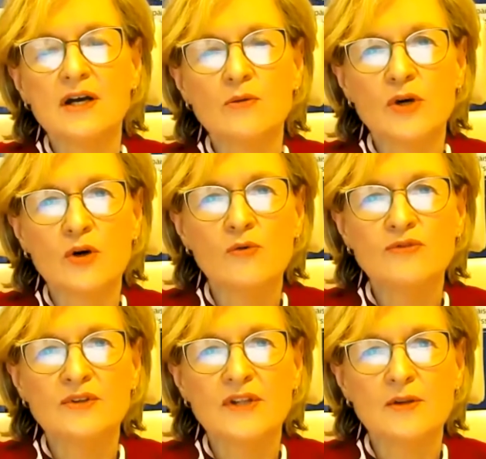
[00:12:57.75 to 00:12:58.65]
we're
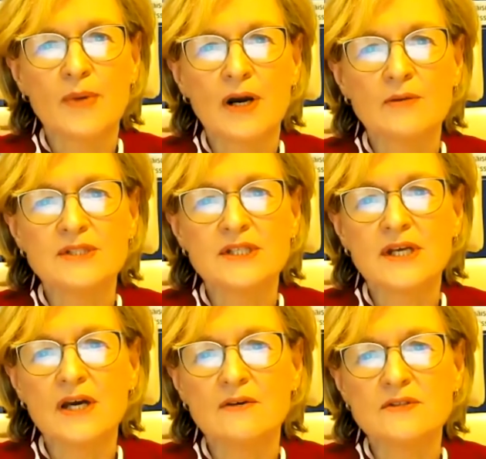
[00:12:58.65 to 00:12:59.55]
hopeful that the Parliament and
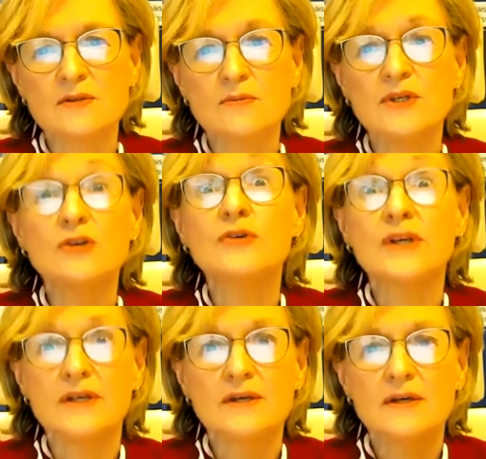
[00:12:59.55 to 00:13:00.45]
Council will agree